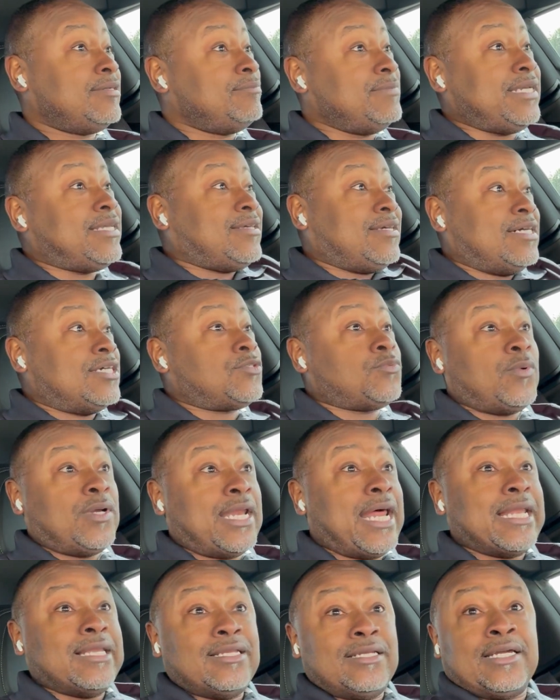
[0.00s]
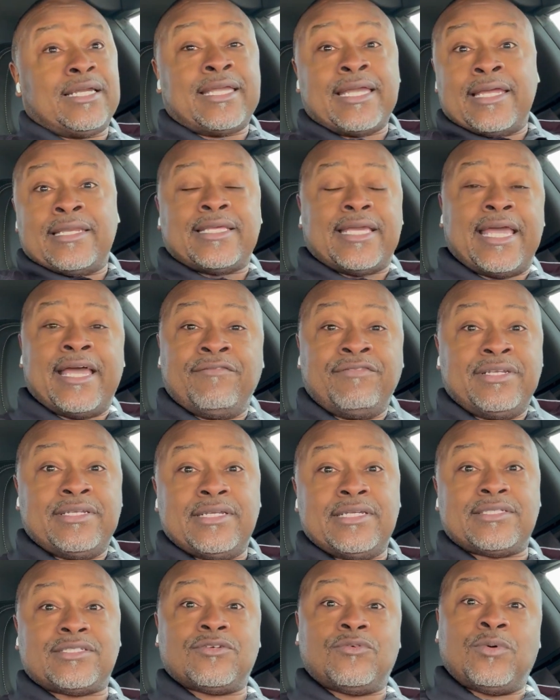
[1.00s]
Because when I look at the
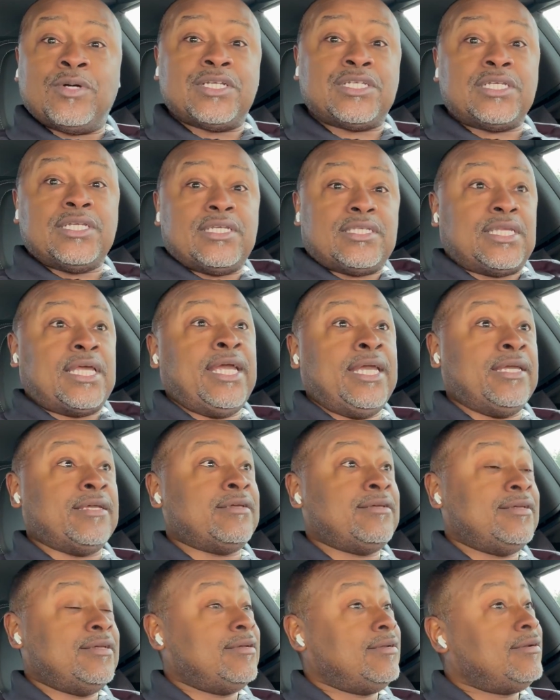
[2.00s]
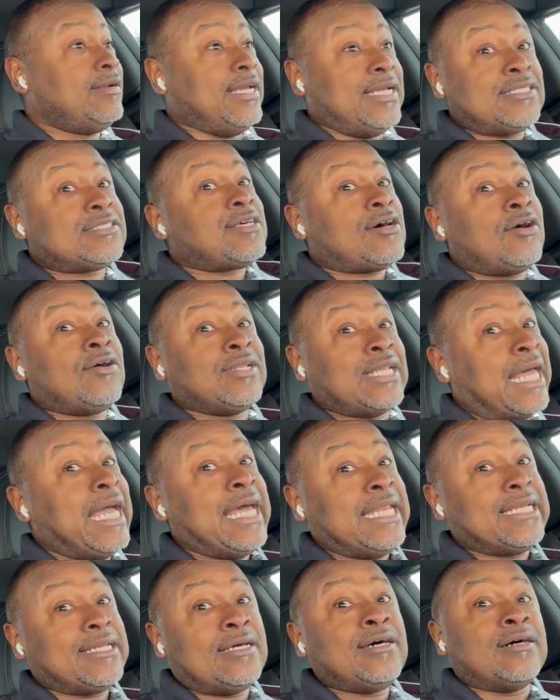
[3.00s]
evidence of what she's saying, it's all
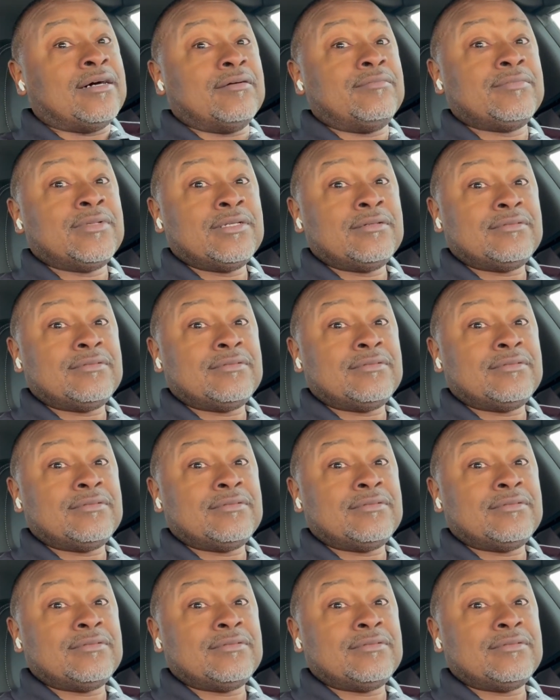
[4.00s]
lining up.